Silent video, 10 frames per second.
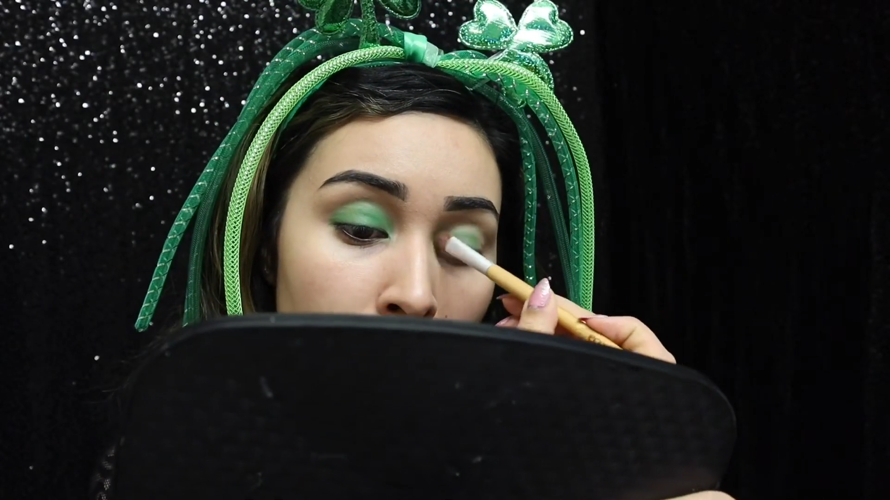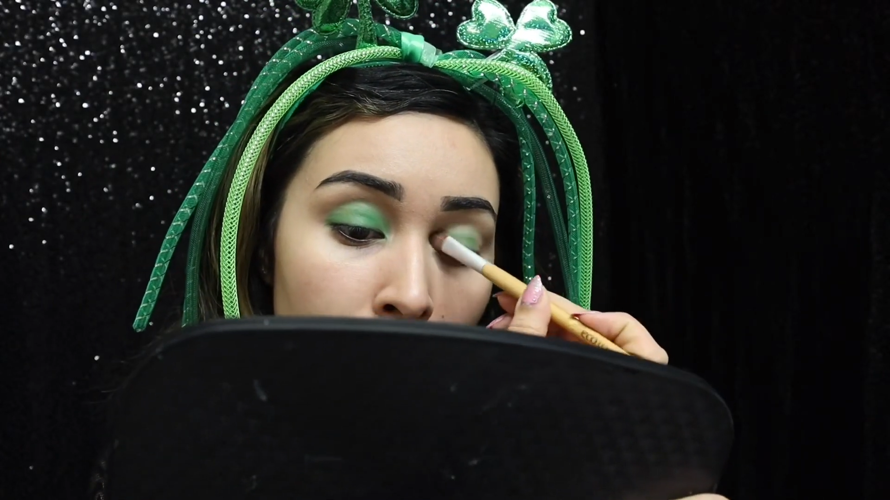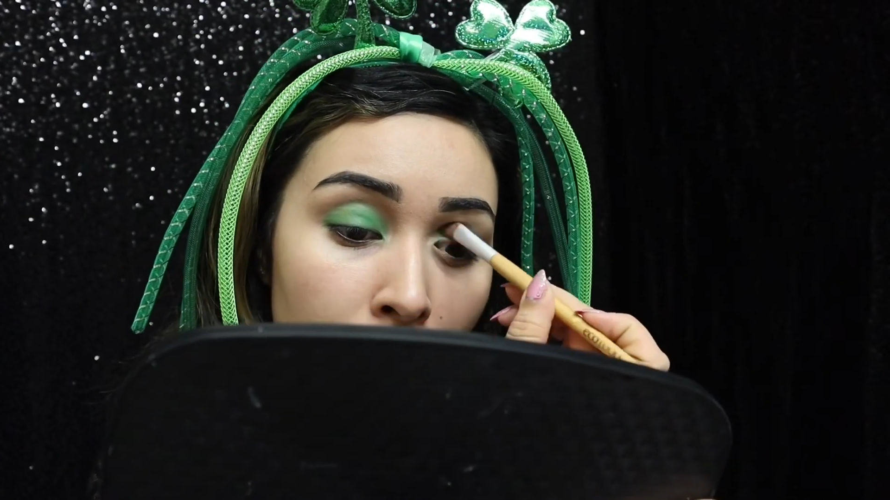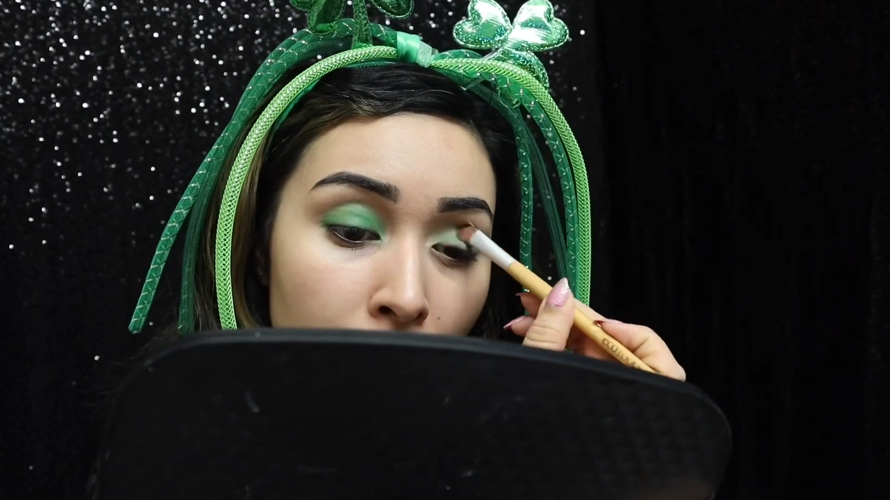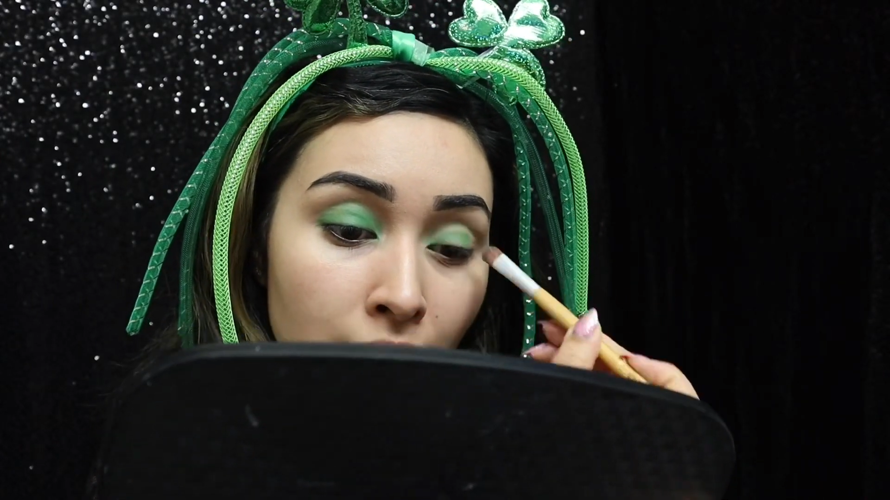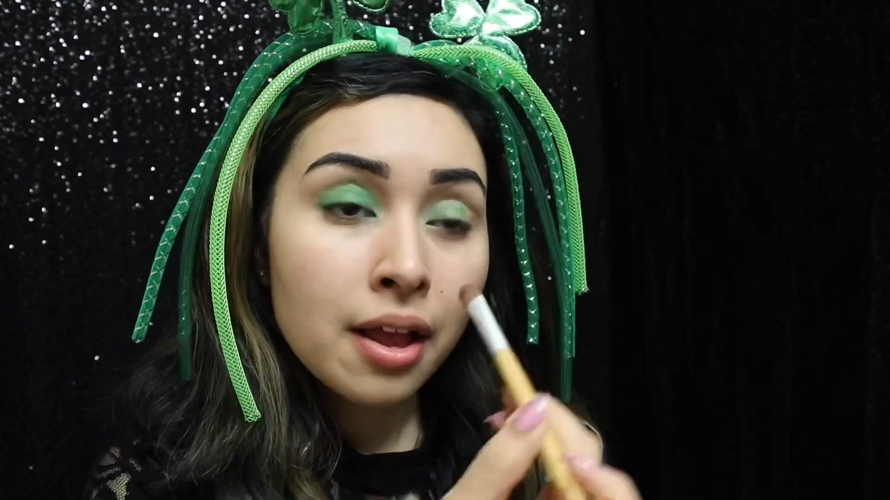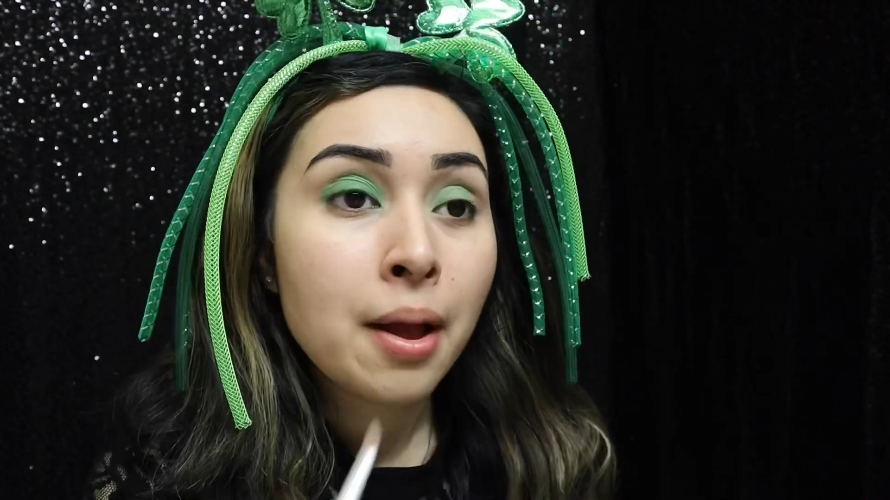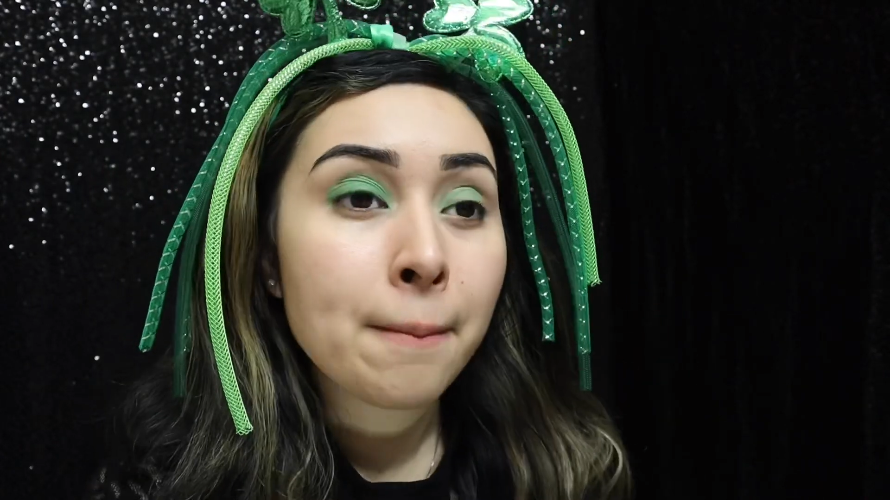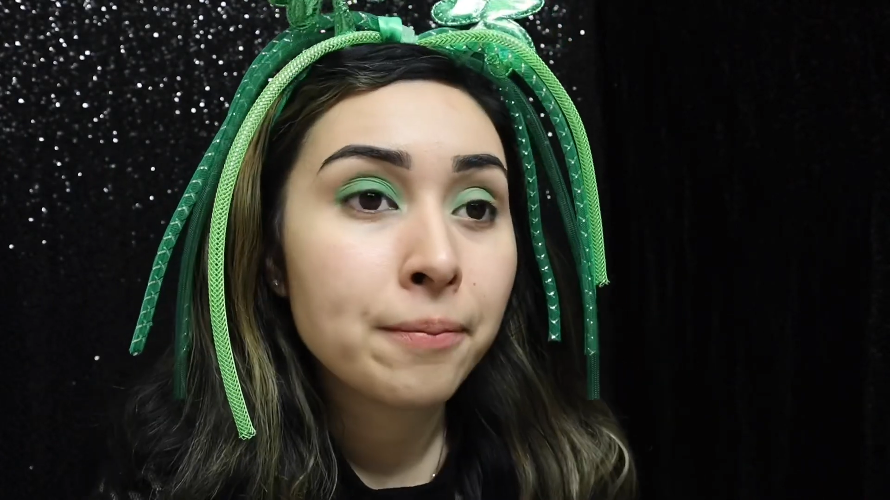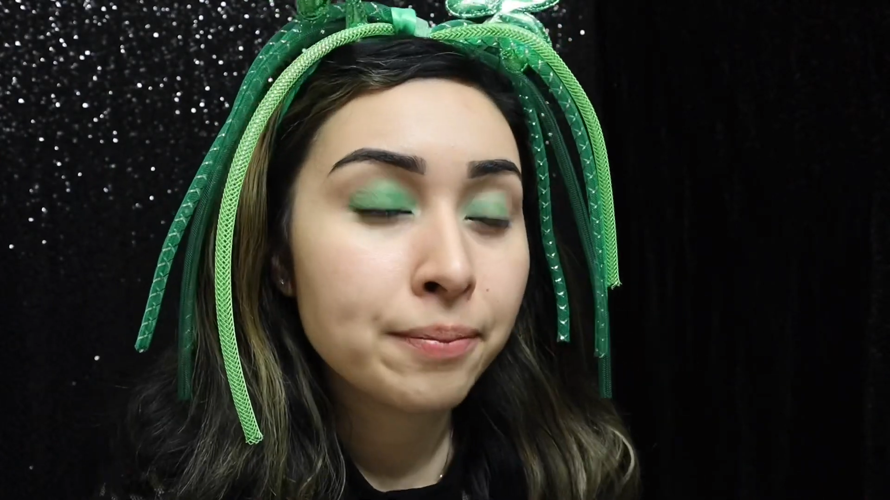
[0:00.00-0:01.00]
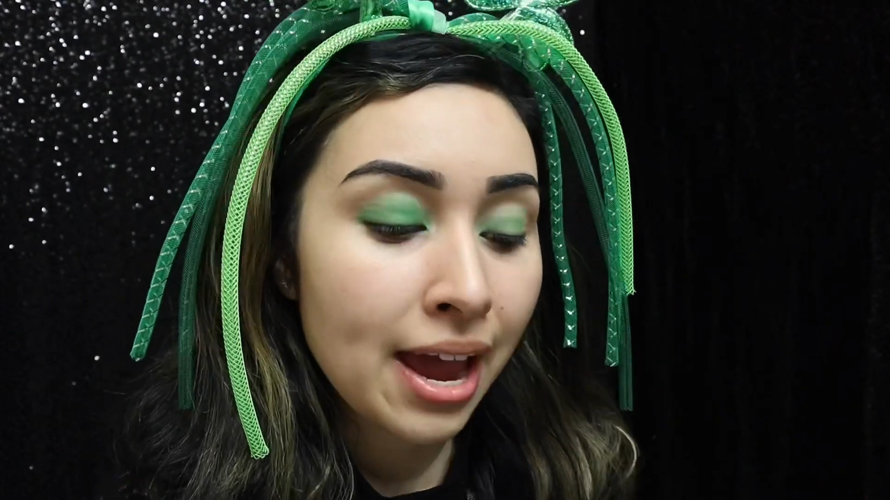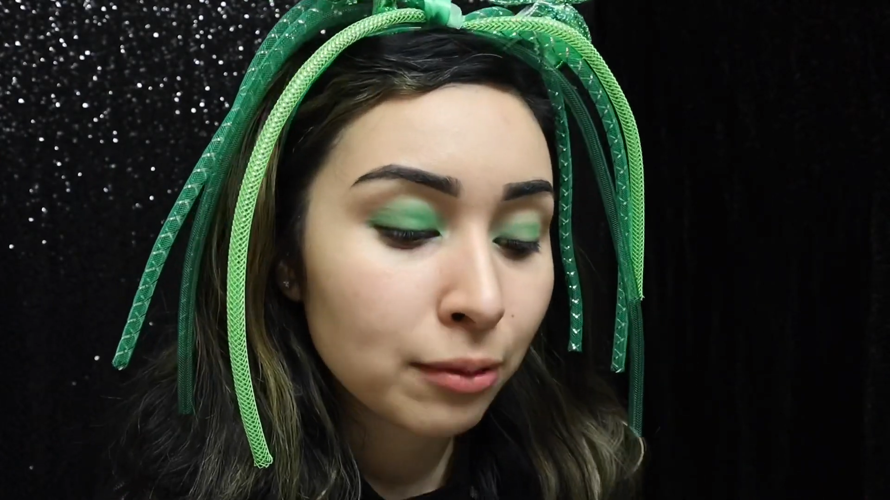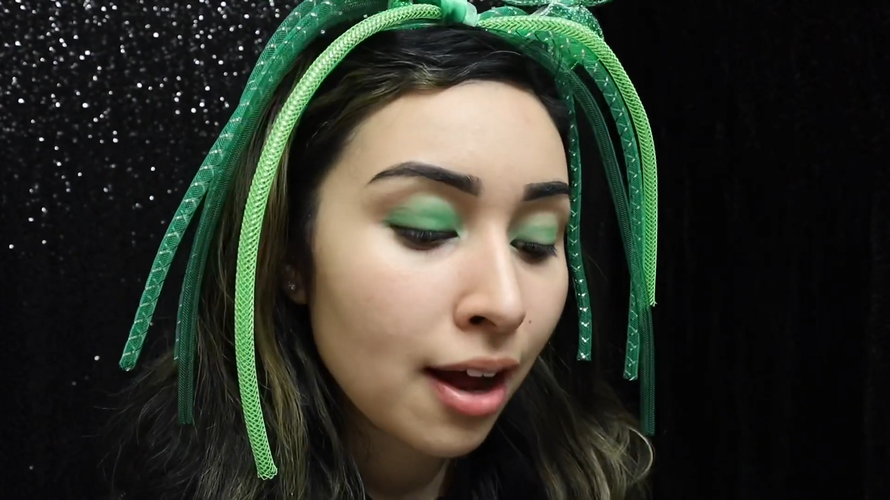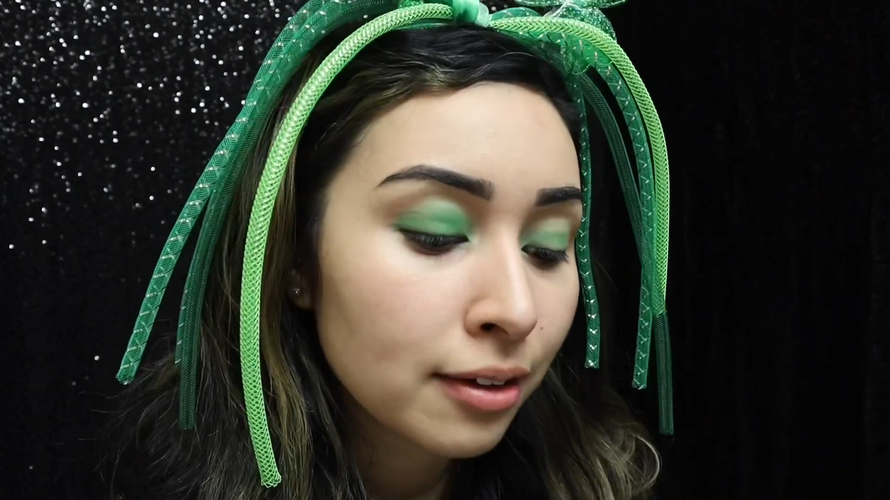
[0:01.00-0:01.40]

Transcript: over our lid